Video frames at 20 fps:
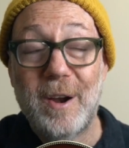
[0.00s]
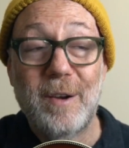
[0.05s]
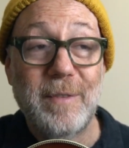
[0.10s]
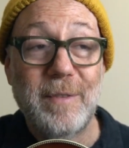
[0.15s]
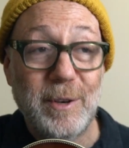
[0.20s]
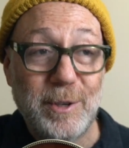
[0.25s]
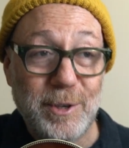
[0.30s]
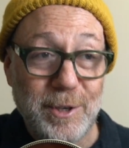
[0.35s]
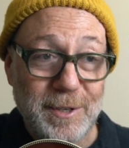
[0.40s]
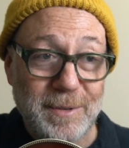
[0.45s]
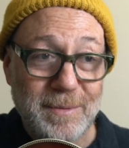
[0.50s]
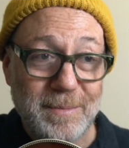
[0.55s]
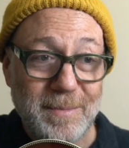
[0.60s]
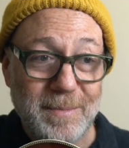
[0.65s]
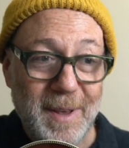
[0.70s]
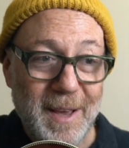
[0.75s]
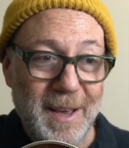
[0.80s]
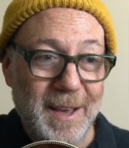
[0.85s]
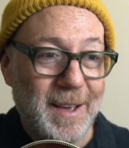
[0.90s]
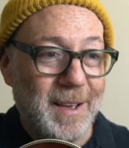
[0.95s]
If you just
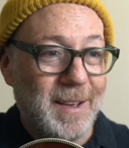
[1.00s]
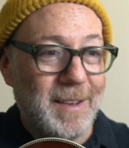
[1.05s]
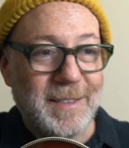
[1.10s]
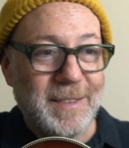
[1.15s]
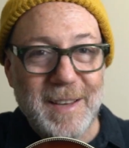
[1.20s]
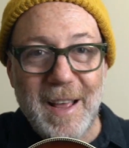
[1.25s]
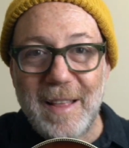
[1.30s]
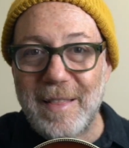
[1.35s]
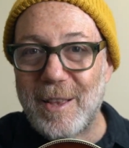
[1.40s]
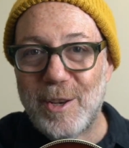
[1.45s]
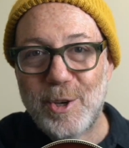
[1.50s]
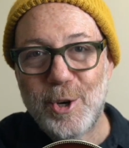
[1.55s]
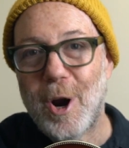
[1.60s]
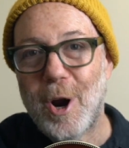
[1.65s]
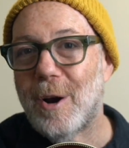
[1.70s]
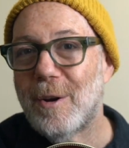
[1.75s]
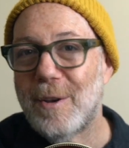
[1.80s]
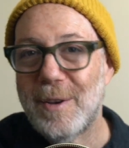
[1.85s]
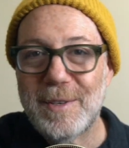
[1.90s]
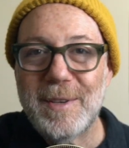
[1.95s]
sent the
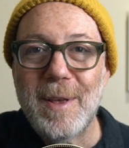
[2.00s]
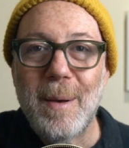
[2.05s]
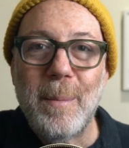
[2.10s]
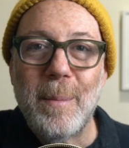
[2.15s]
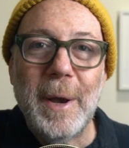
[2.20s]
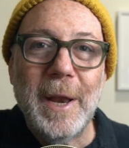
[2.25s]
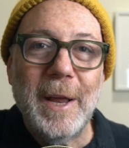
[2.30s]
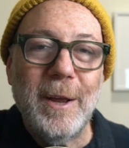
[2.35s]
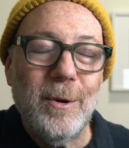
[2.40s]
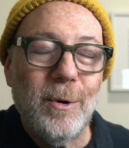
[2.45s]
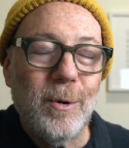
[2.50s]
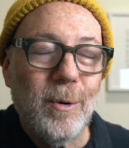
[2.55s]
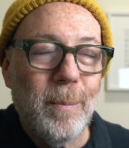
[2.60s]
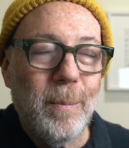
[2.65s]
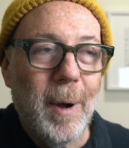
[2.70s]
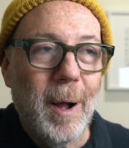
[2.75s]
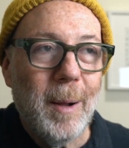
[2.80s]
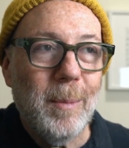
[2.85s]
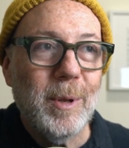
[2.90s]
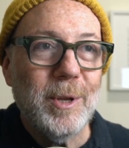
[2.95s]
chart to somebody or
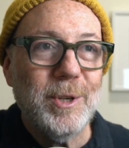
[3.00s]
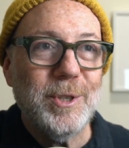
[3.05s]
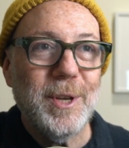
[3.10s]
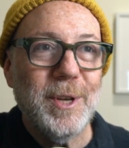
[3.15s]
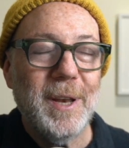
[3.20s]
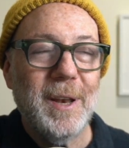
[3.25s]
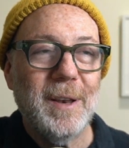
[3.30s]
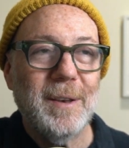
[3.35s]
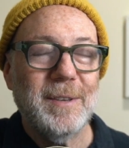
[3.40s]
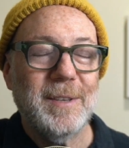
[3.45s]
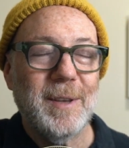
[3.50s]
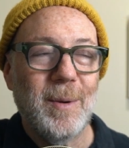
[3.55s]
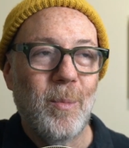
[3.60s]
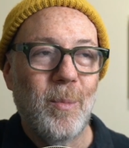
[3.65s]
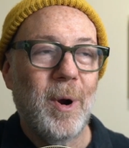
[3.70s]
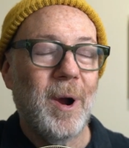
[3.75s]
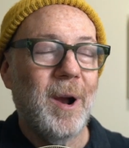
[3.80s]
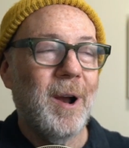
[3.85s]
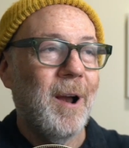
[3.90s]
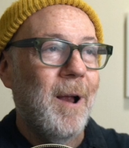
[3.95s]
published it
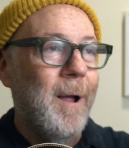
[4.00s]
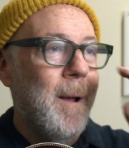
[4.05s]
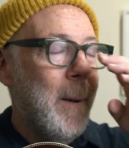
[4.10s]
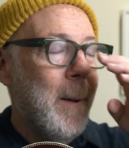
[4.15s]
somewhere,